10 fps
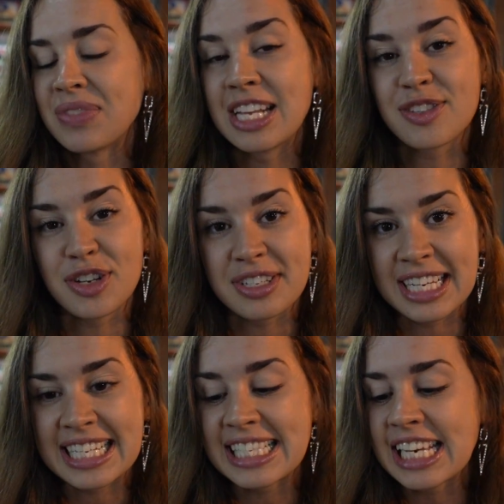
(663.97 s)
This looks
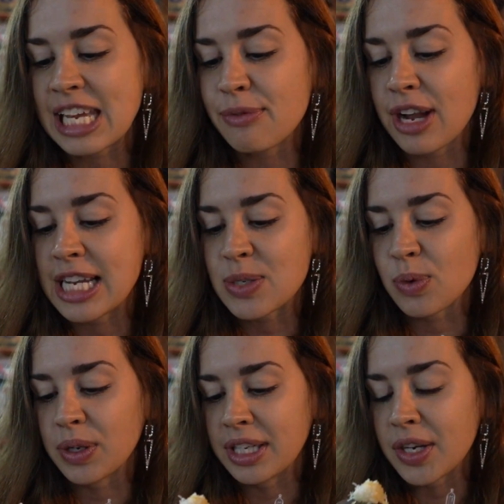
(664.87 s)
like sticky rice
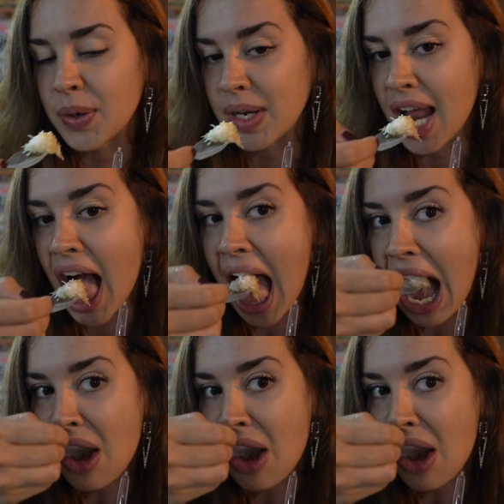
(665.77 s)
rolled in coconut.